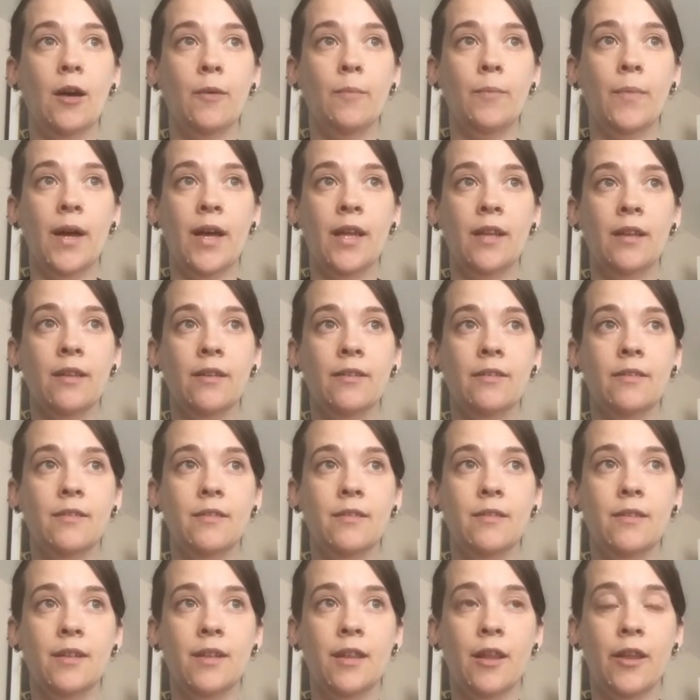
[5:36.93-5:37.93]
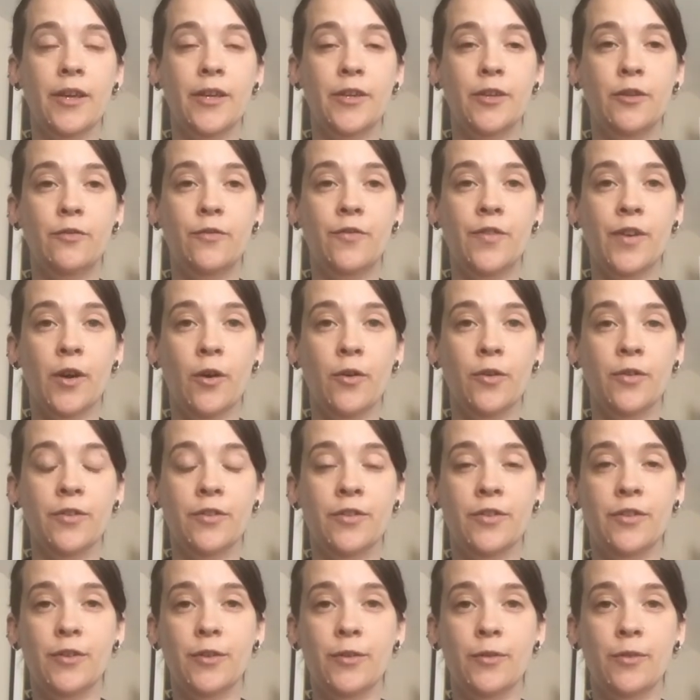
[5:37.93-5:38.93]
and like you've forgotten
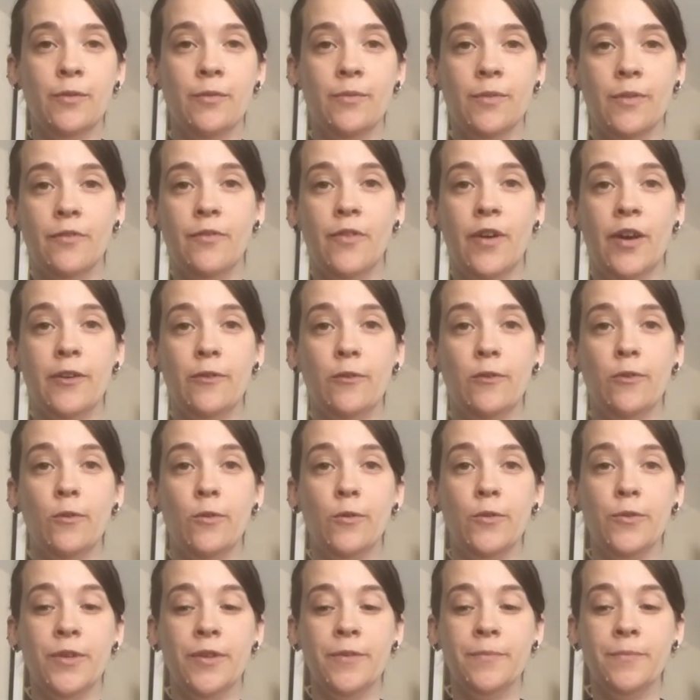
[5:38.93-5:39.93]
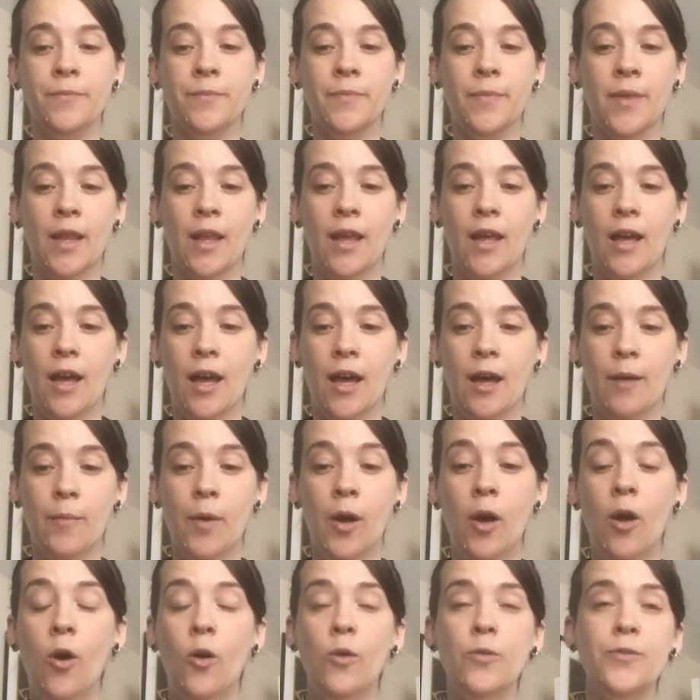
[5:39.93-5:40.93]
to do the final chord.
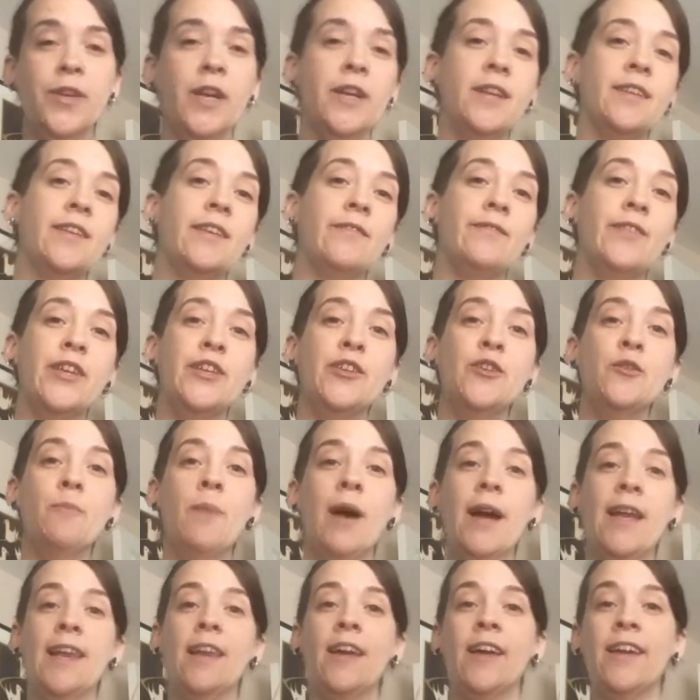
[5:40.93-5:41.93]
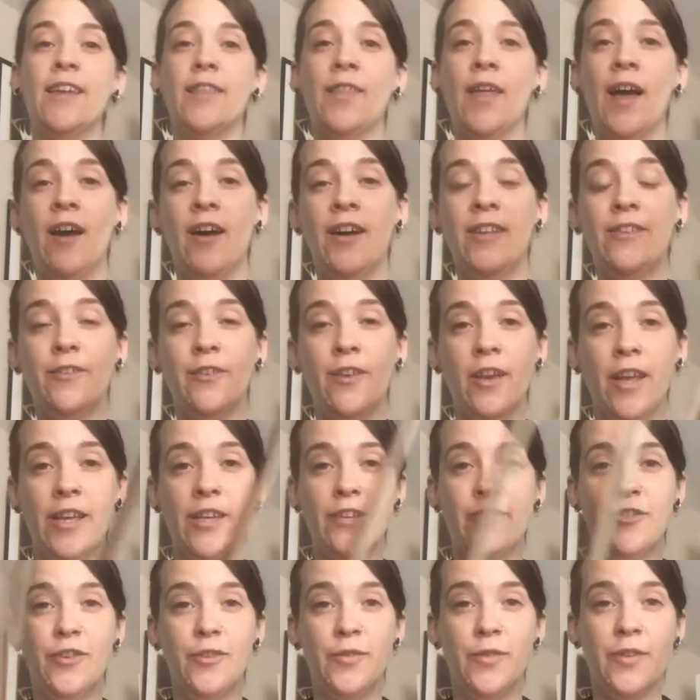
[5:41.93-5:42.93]
Alternatively, you might like that. I do like a
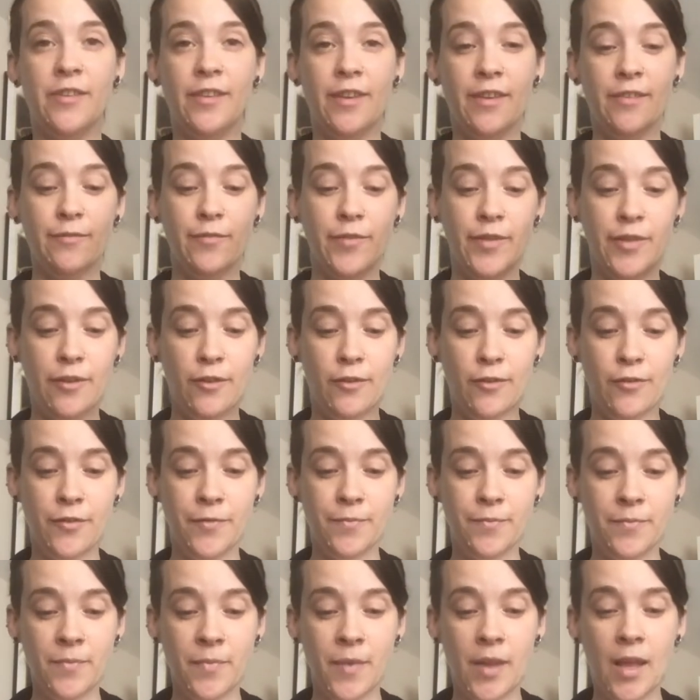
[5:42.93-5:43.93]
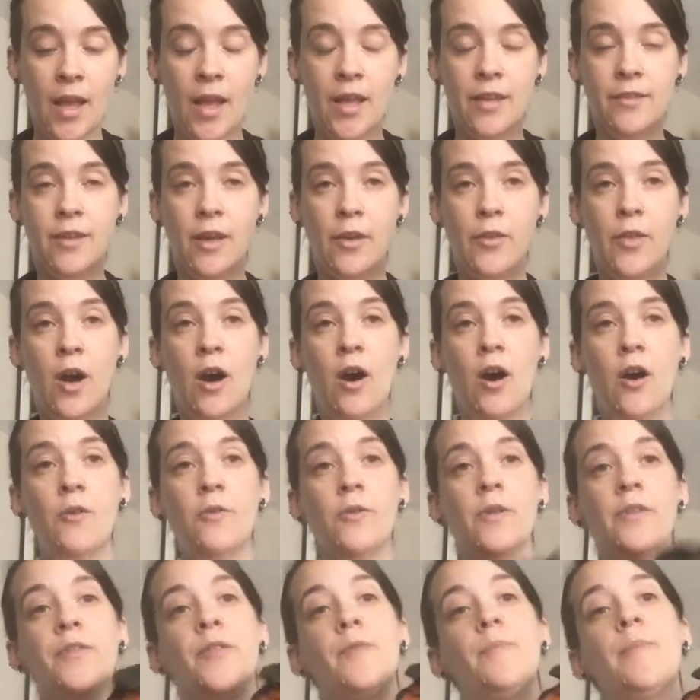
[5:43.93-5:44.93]
tune that doesn't resolve. So the
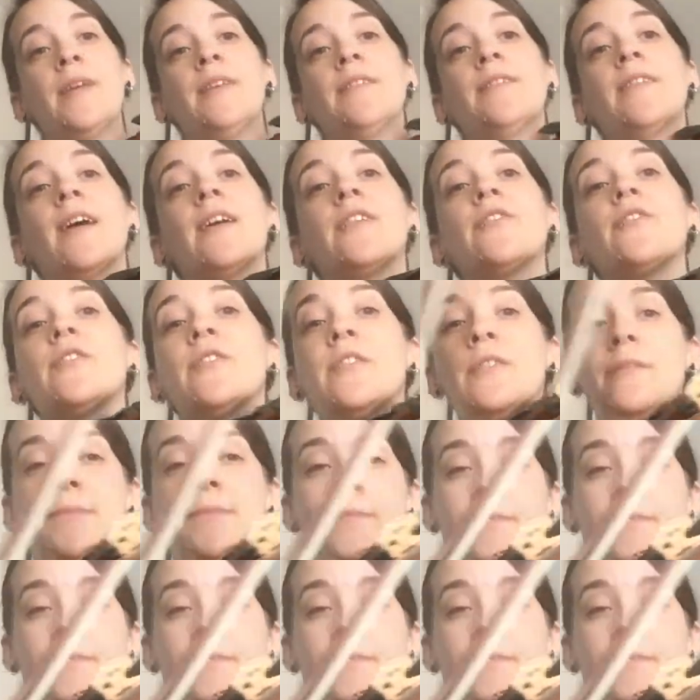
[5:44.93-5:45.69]
whole of the B section.